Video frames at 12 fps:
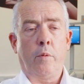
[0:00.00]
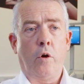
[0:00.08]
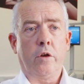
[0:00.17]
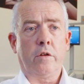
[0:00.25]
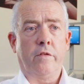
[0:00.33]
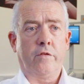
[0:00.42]
the
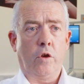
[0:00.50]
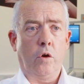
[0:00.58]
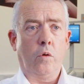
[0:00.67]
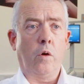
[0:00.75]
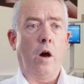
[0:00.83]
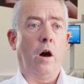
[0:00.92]
point of
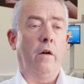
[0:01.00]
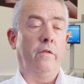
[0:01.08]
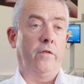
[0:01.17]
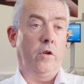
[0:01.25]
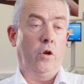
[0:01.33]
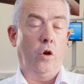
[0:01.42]
view
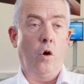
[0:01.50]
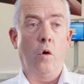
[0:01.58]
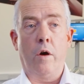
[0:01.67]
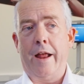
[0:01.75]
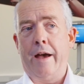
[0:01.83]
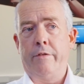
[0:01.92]
of
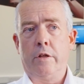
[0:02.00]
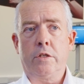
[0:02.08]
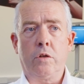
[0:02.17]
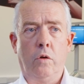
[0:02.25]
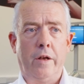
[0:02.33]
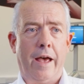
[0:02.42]
lower levels,
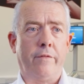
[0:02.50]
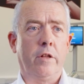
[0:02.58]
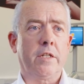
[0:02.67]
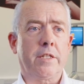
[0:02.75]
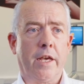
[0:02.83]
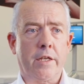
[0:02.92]
so
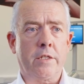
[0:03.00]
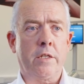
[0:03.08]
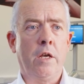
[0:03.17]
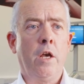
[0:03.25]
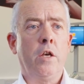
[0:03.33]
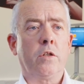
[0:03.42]
level 6.
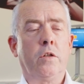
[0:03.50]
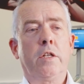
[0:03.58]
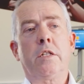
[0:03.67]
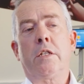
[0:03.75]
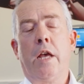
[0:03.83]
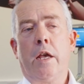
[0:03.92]
So
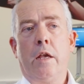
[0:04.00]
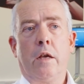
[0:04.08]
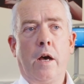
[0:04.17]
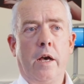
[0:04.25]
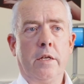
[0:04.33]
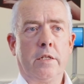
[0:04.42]
this is taking
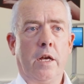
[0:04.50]
guys